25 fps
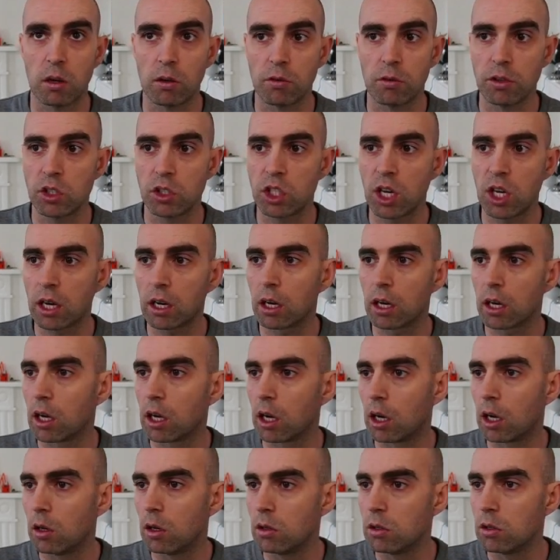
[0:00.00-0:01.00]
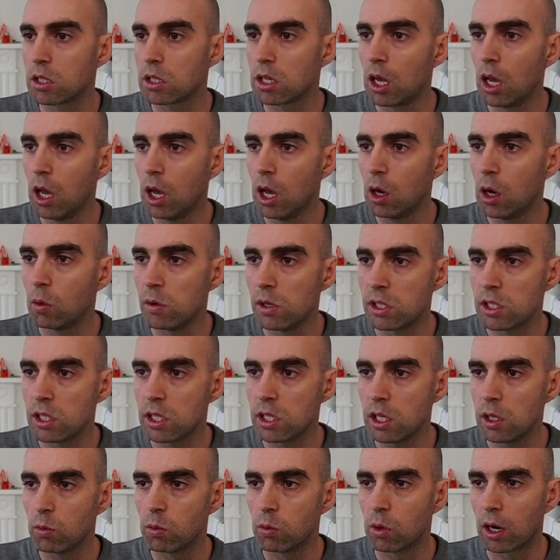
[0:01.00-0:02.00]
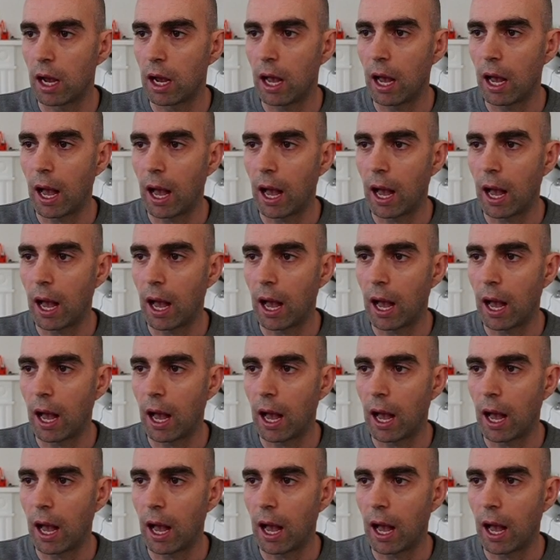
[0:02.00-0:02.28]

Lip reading: if we check our code, we see we're